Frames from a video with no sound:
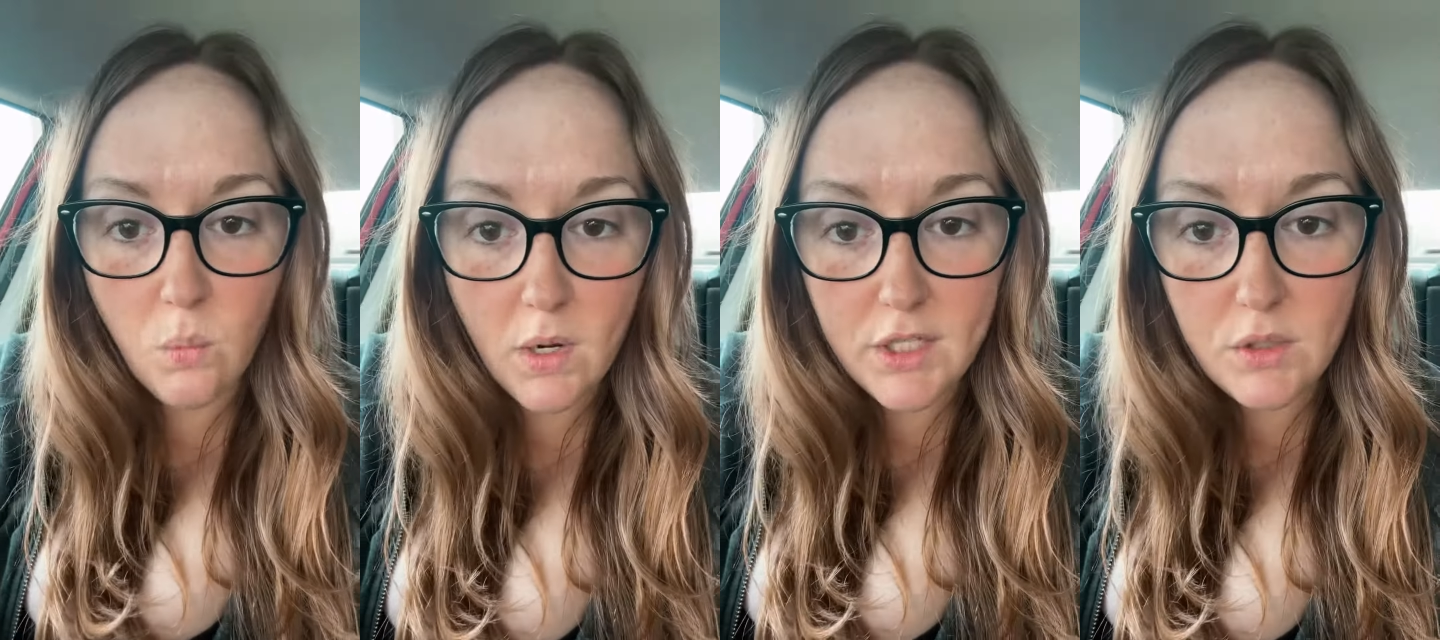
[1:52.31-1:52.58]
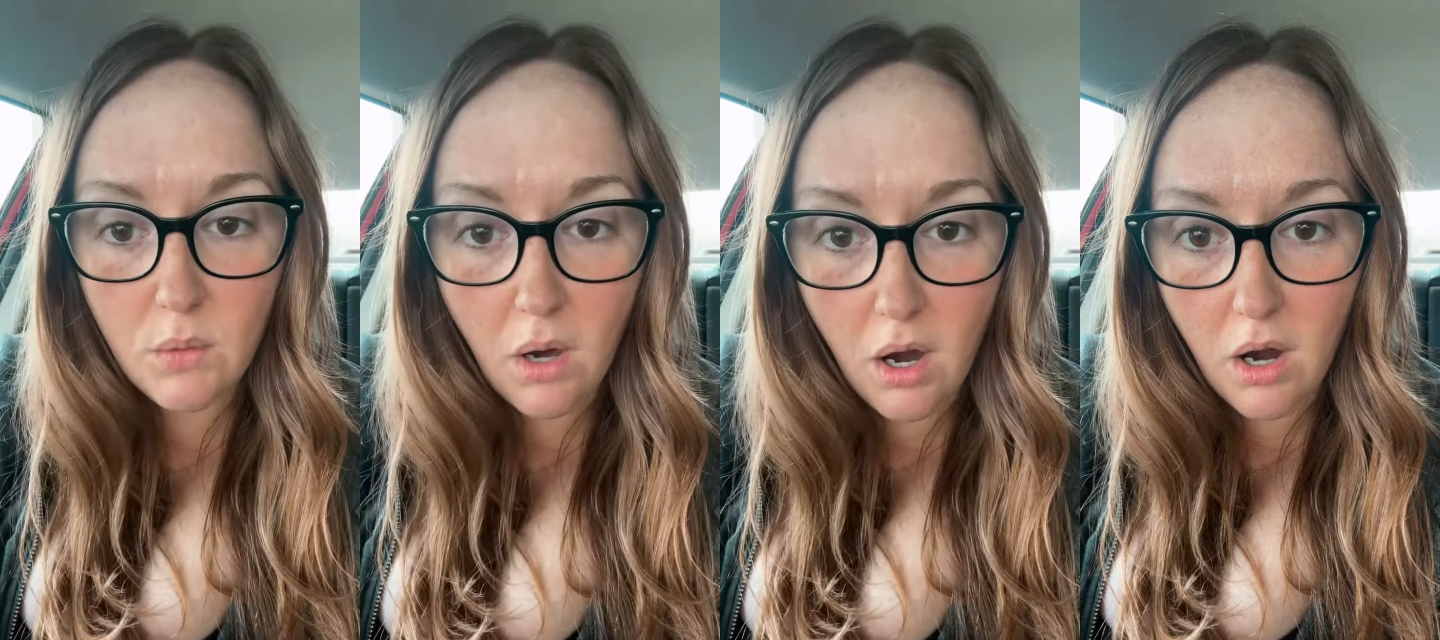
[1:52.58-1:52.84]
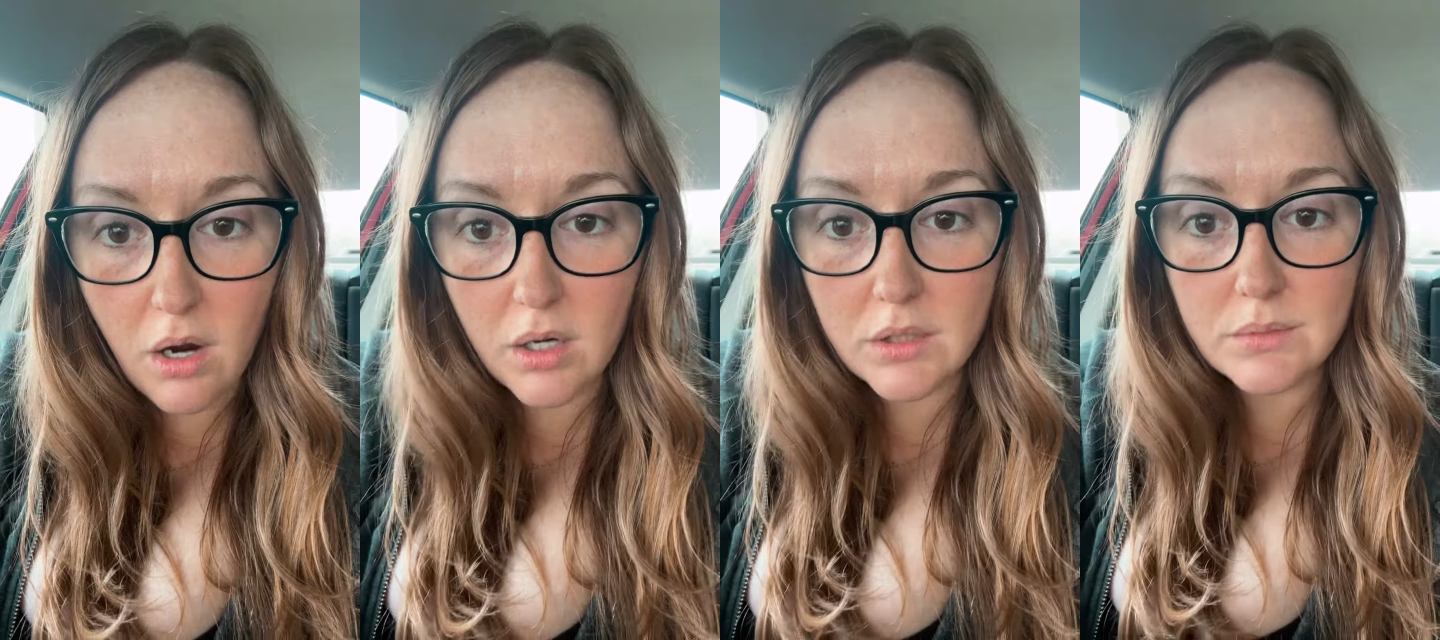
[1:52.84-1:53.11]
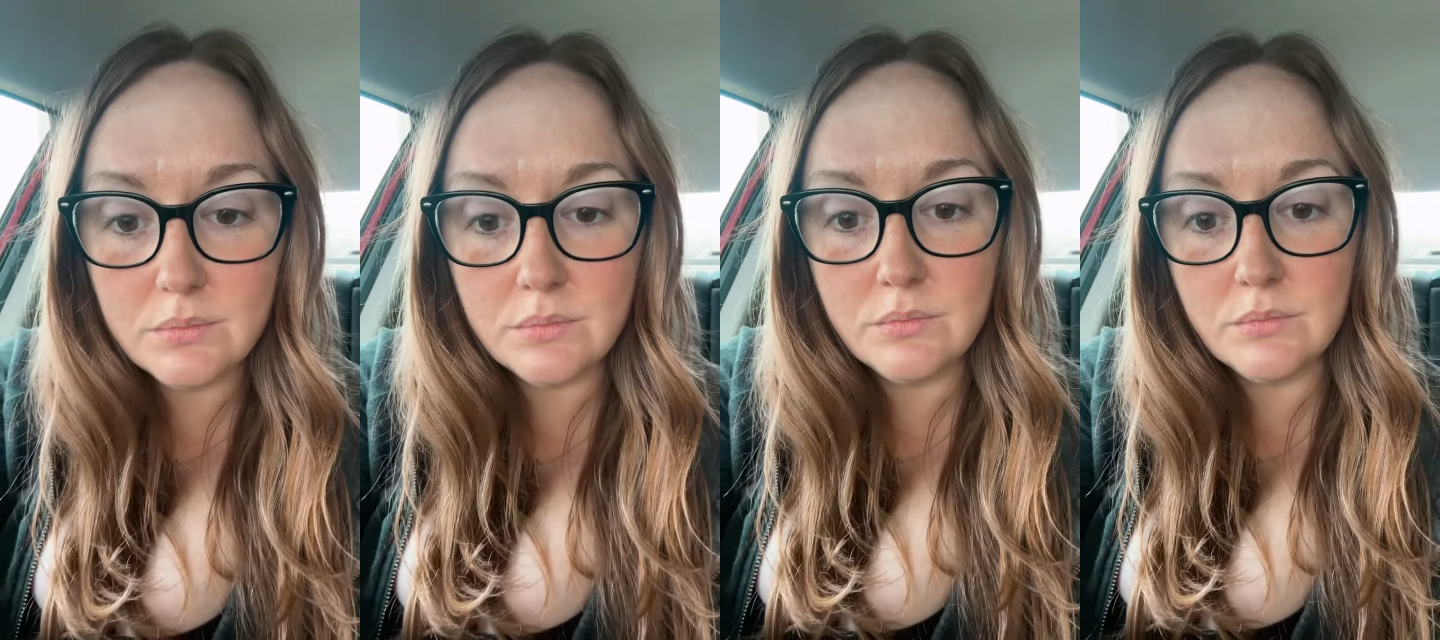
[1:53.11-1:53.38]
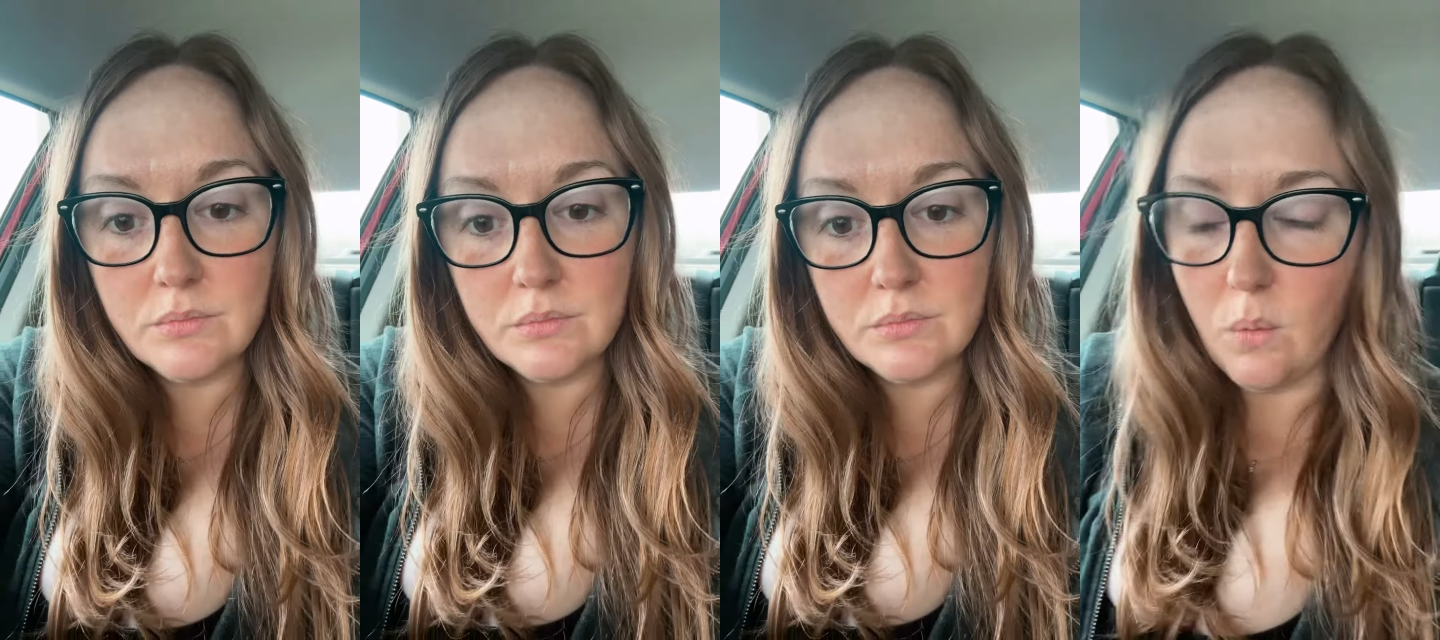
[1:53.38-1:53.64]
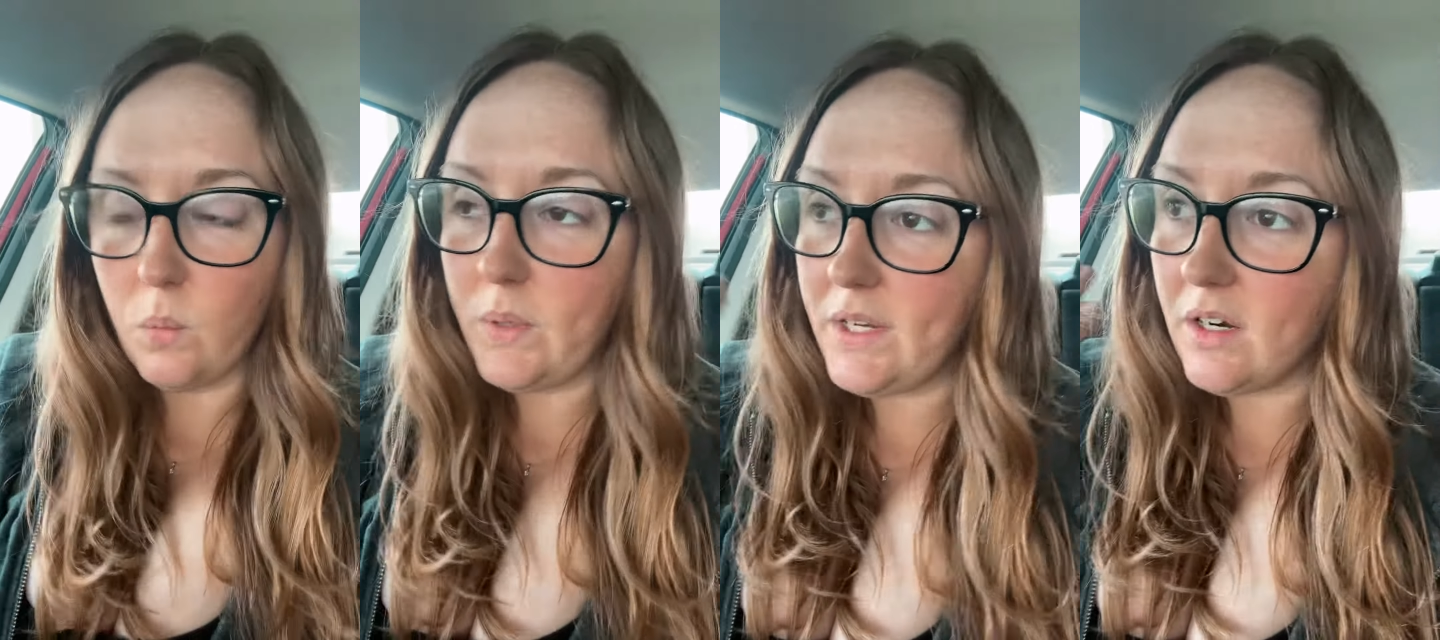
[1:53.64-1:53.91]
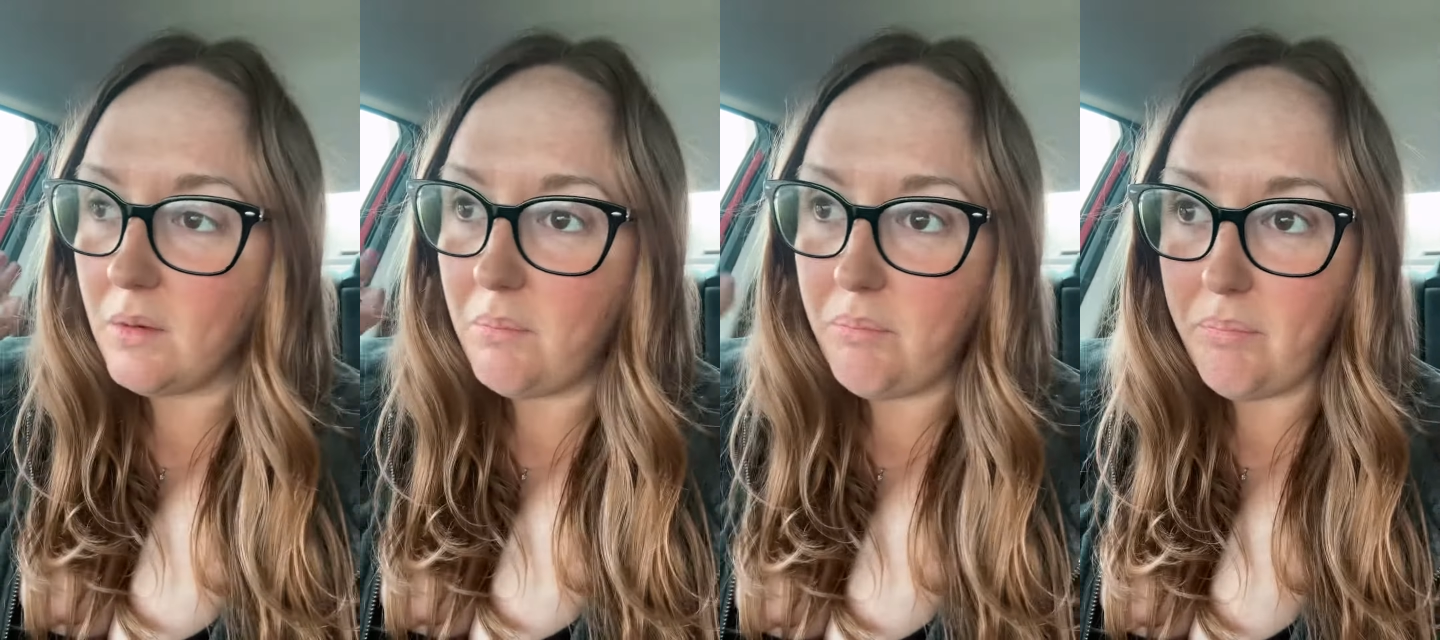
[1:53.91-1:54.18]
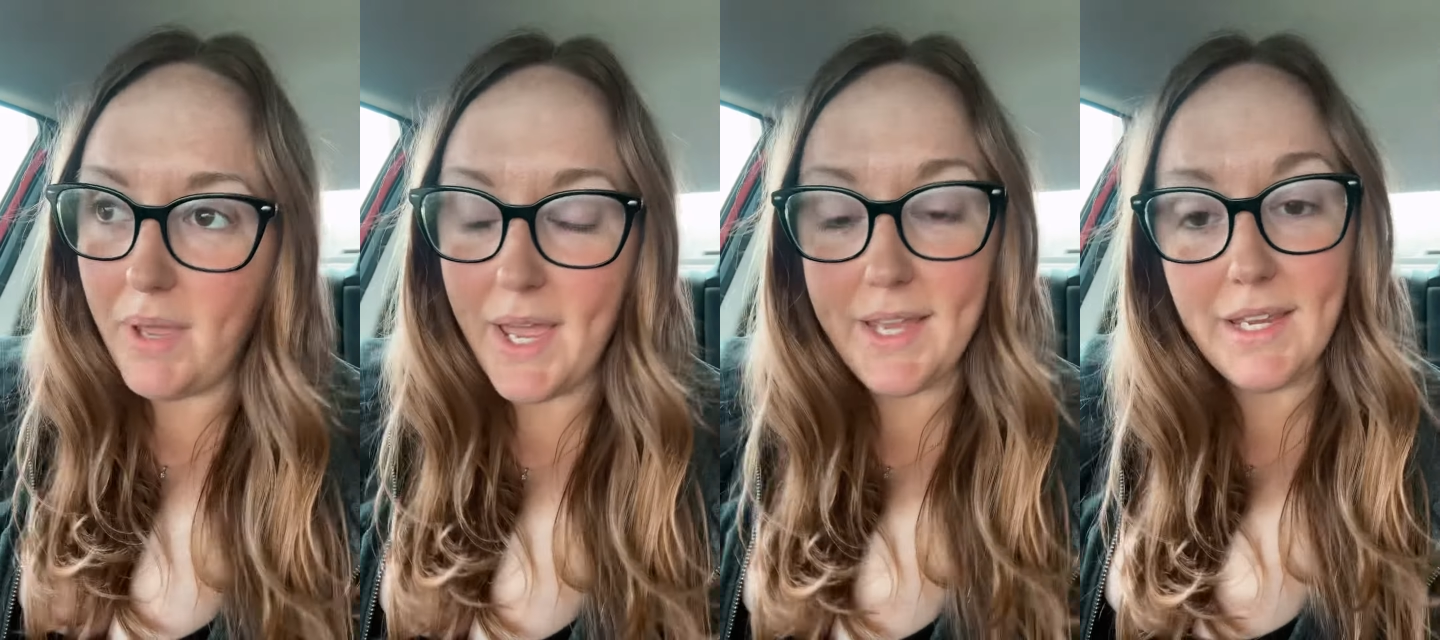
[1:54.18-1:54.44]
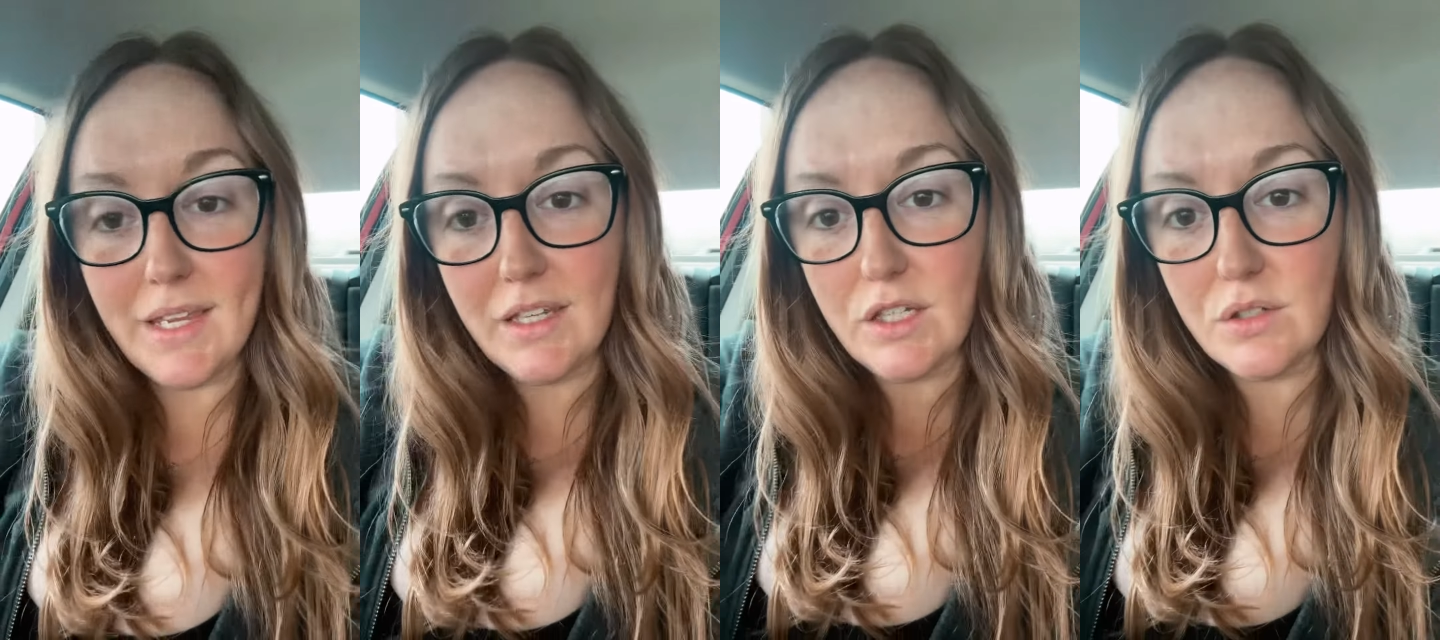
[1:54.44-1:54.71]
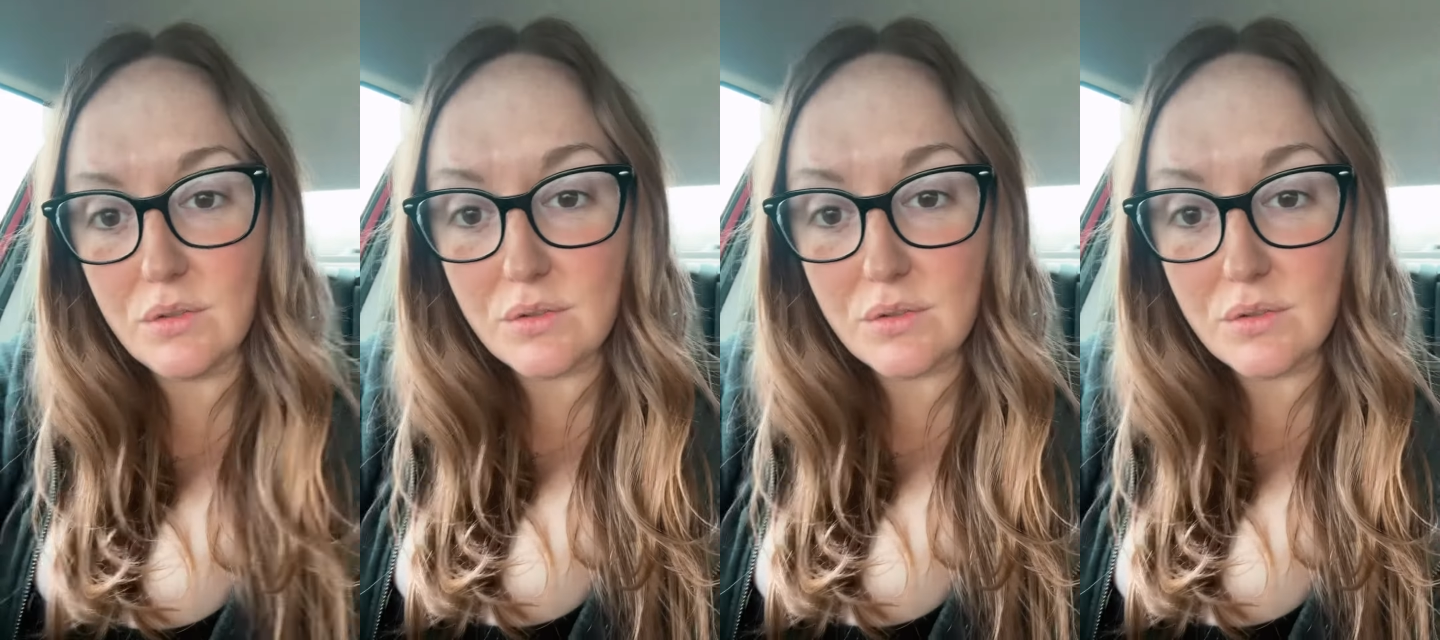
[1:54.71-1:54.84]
We are begging you to do the same.